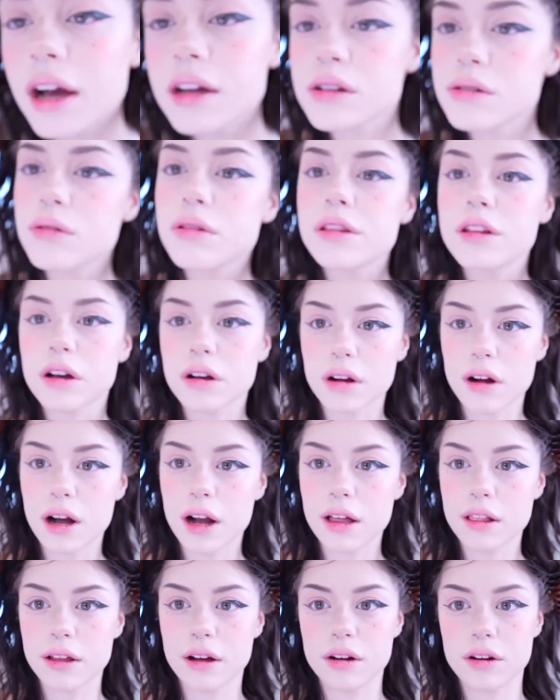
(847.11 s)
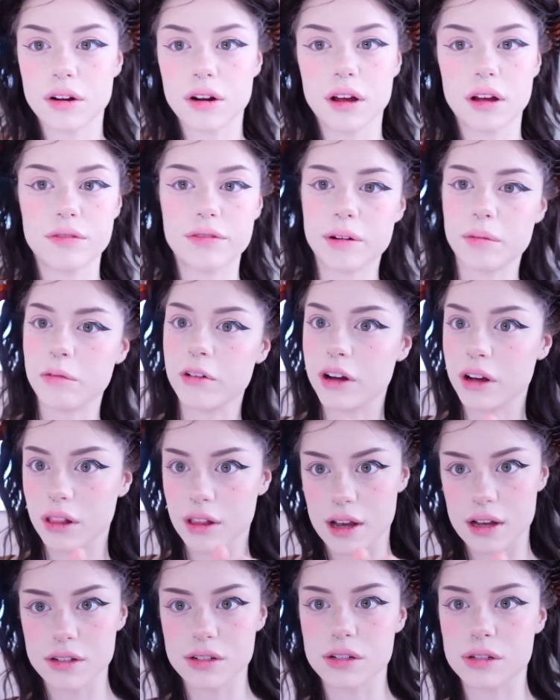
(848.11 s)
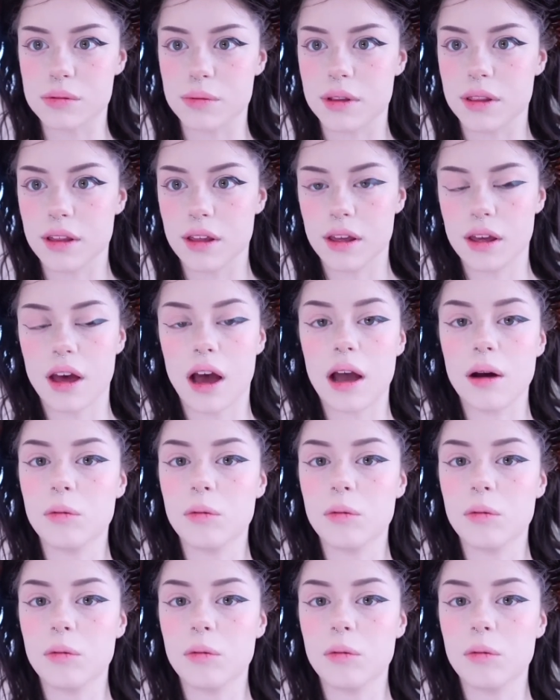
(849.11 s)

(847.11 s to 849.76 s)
I do thicker eyeliner if I'm wearing lashes with it.